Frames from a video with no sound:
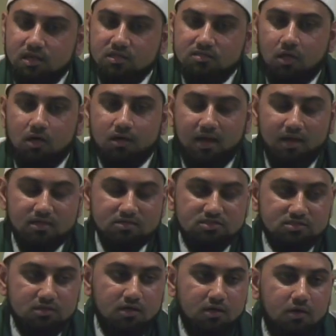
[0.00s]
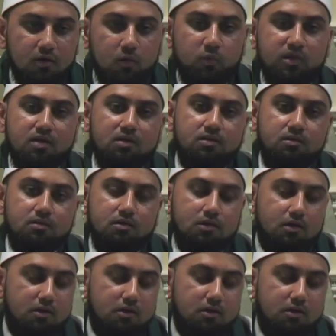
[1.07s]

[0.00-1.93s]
as long as we can